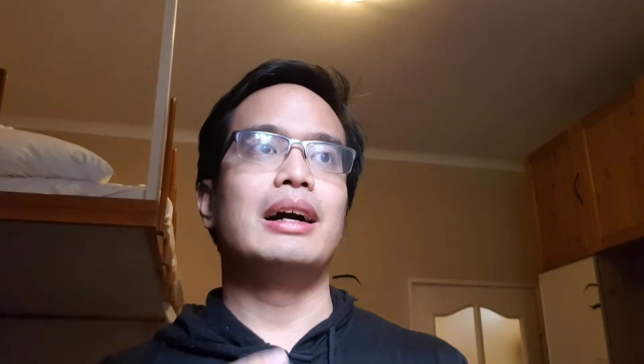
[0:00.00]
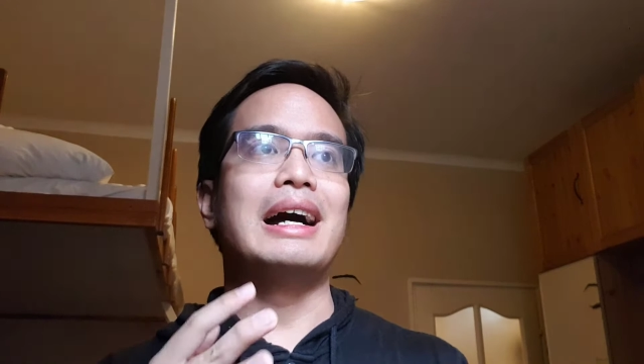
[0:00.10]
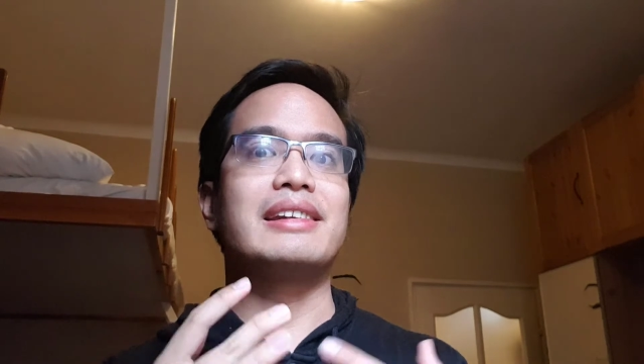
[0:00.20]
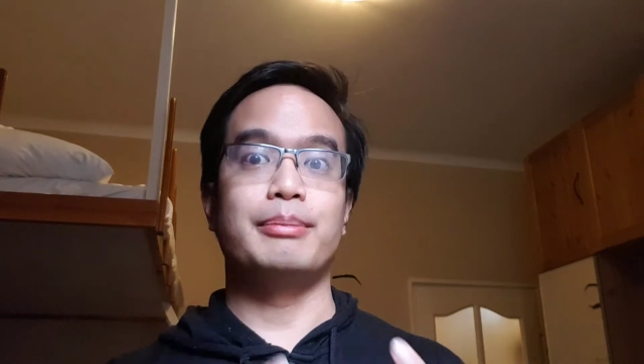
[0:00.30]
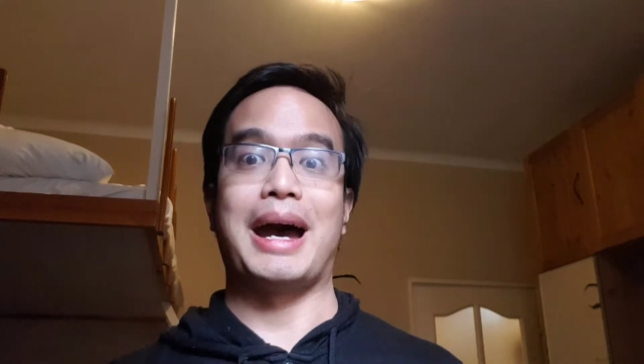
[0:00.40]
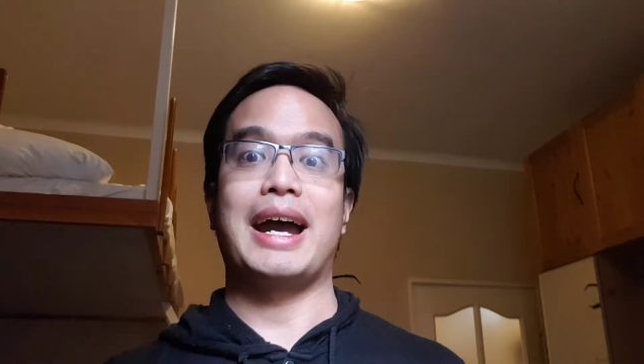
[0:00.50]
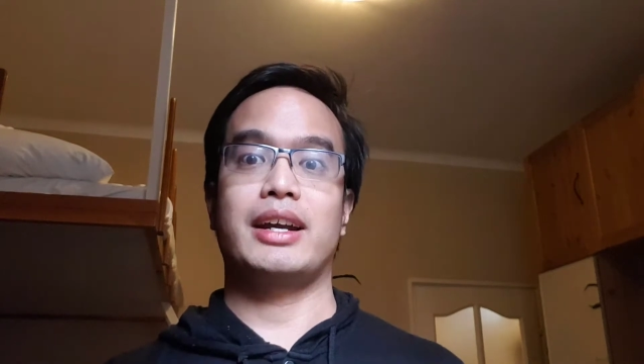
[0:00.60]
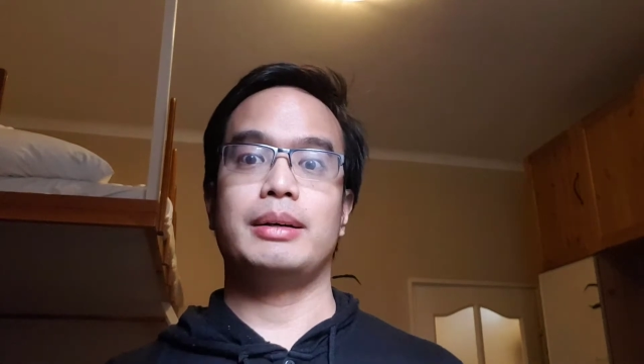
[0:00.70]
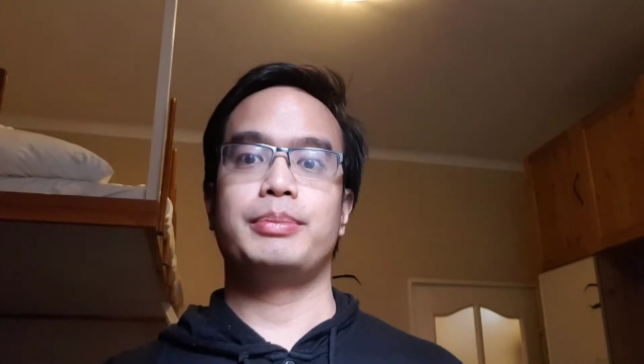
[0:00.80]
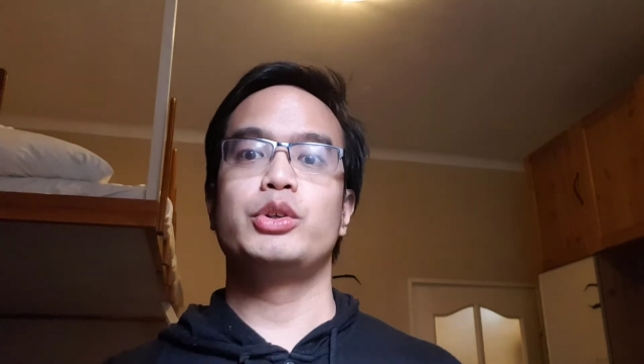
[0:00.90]
as a
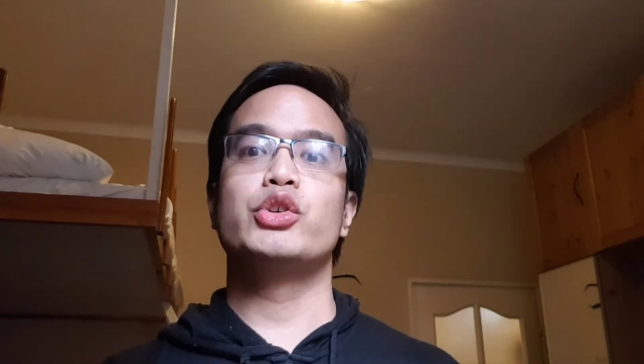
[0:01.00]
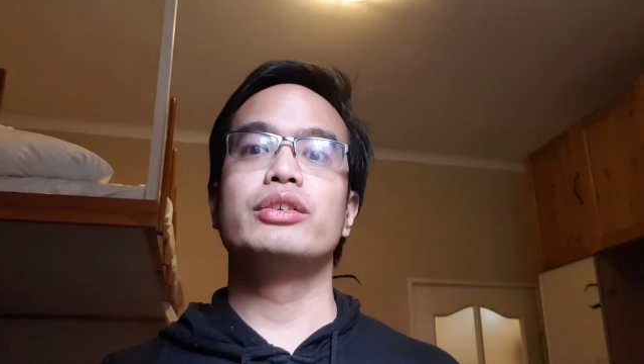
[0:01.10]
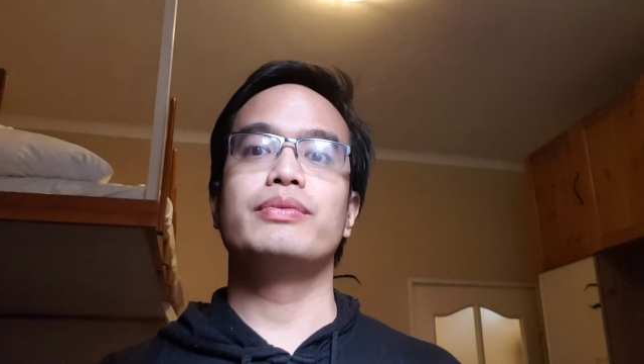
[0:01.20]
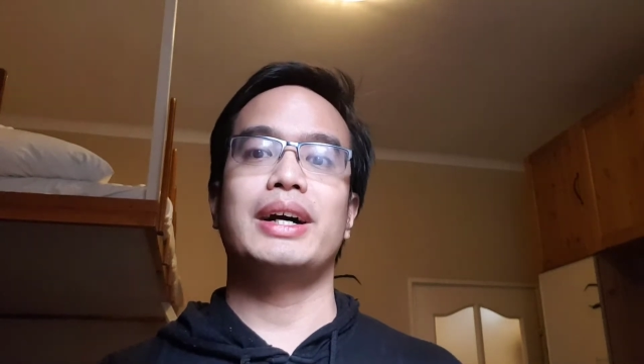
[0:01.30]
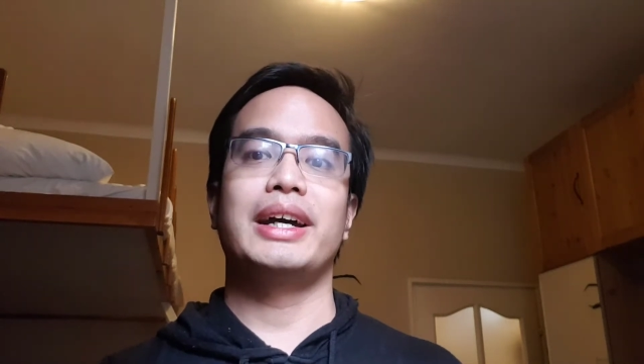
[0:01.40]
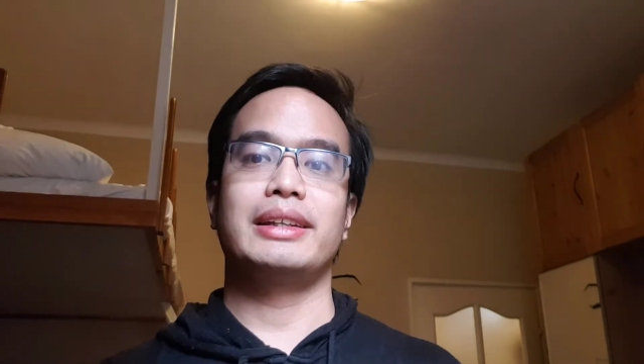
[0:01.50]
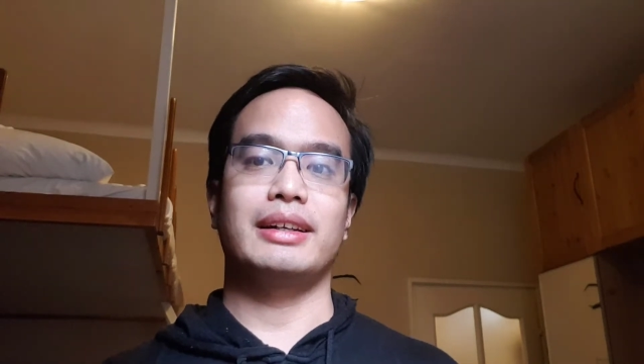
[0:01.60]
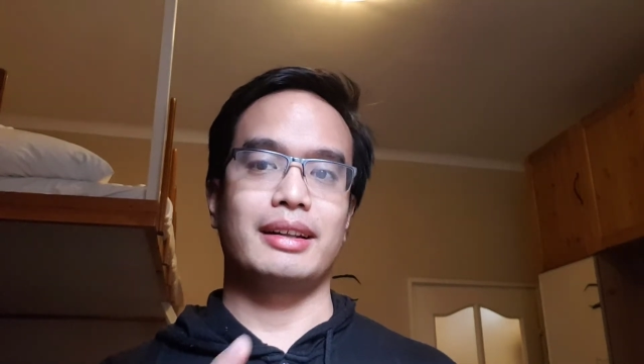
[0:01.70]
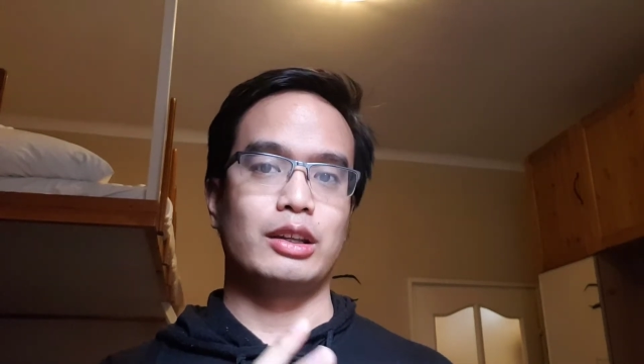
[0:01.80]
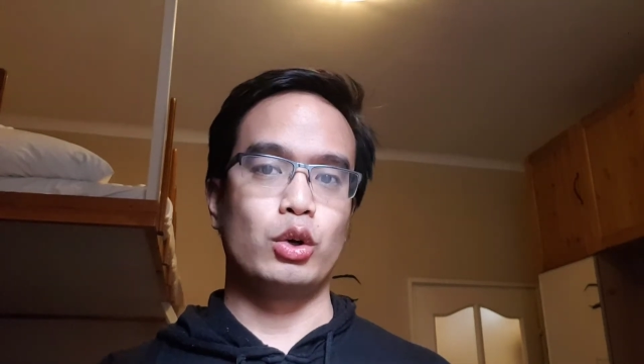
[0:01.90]
backup, you should find
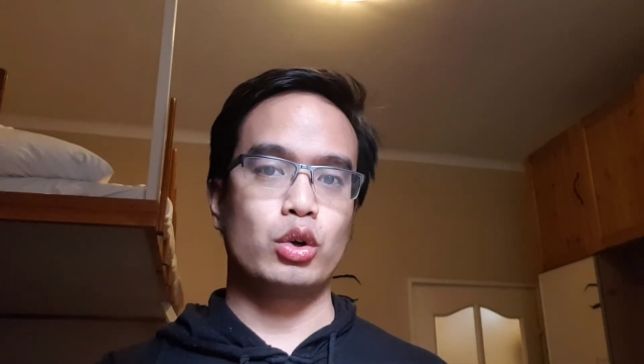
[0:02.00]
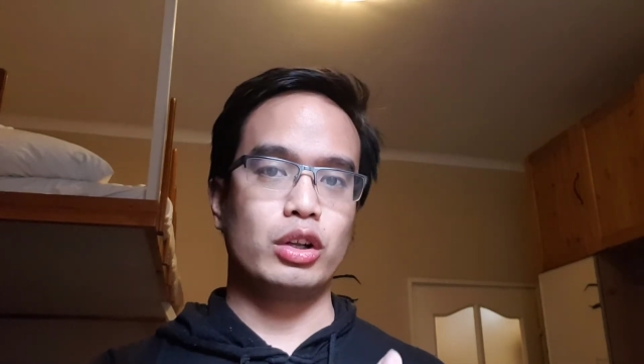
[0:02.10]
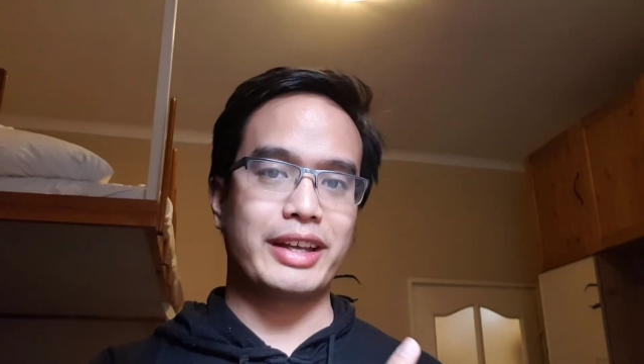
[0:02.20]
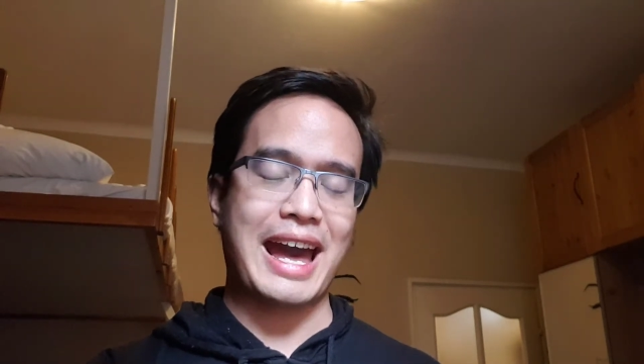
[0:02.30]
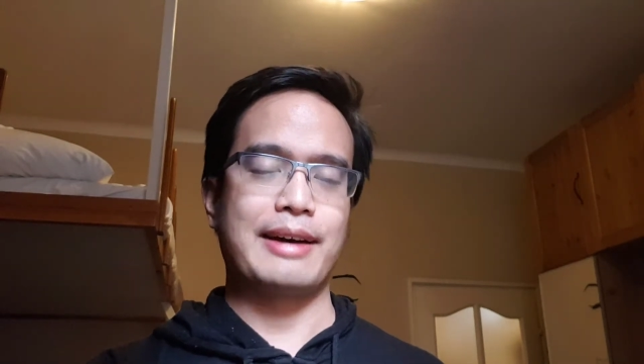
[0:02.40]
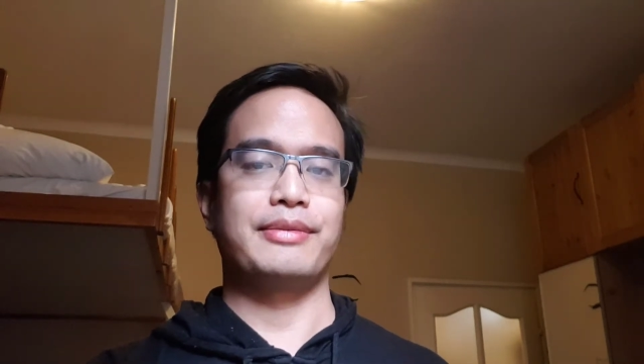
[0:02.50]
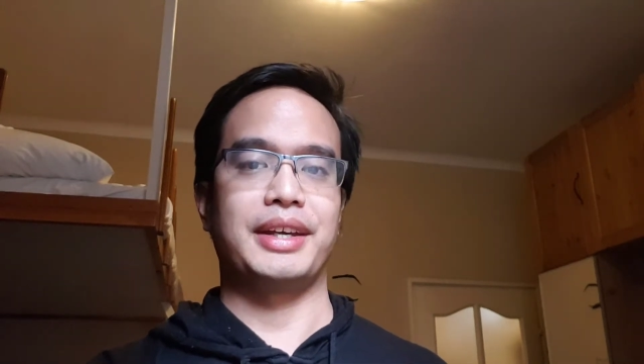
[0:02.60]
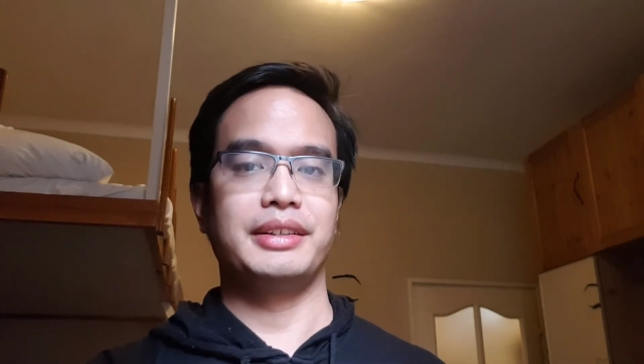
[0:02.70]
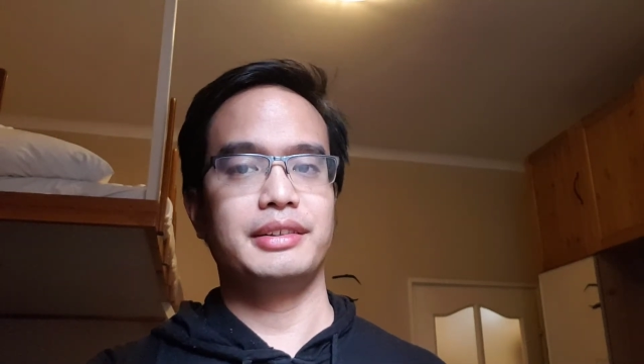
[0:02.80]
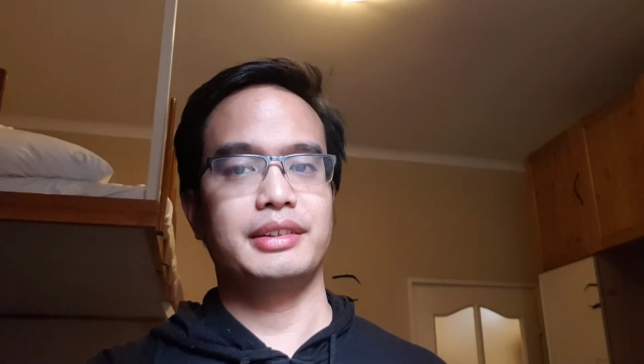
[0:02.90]
local
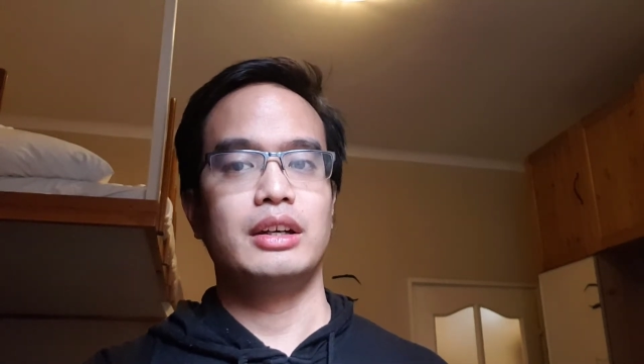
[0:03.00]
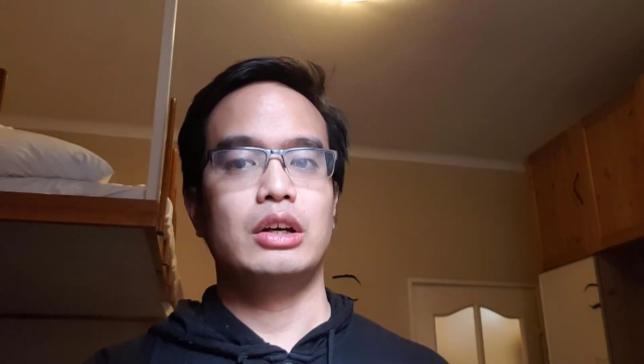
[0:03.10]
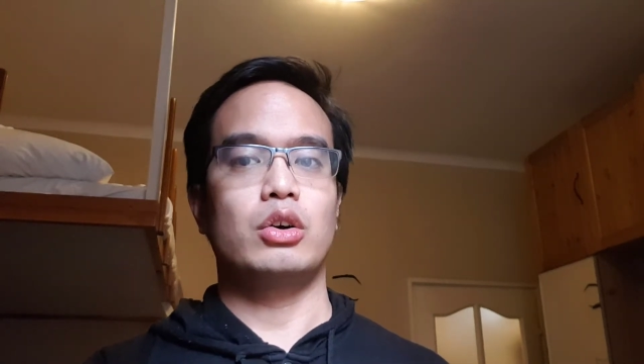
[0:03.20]
cafes